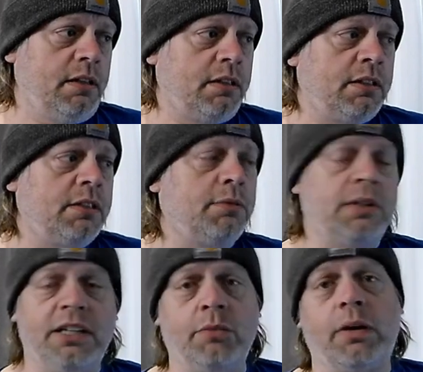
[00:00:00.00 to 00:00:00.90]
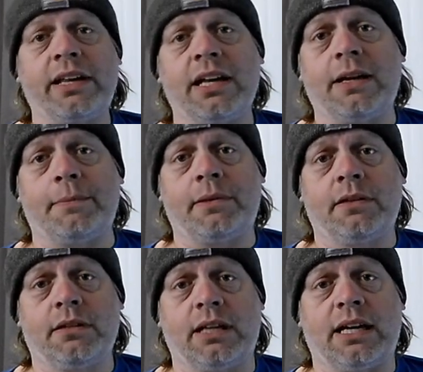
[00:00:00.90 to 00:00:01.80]
Uh, we need to wake up,
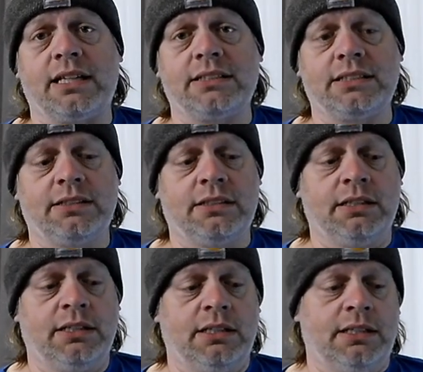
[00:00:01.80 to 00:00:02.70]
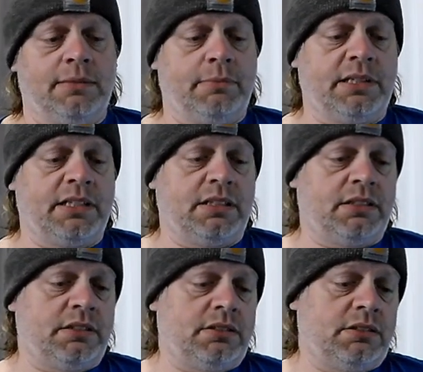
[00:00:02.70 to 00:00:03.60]
guys,
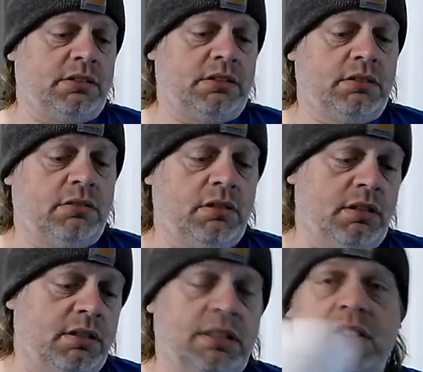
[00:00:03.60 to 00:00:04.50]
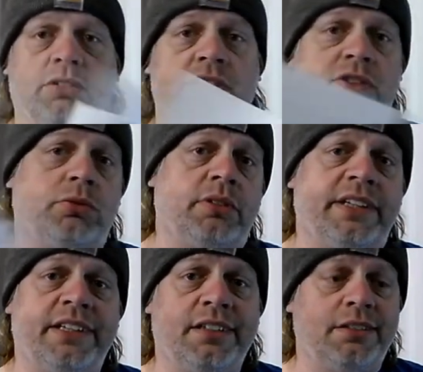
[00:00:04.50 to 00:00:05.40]
because this little story
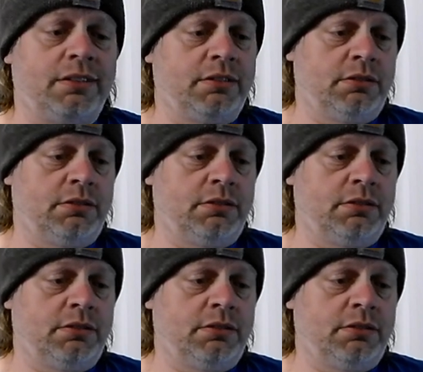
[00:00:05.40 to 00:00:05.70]
here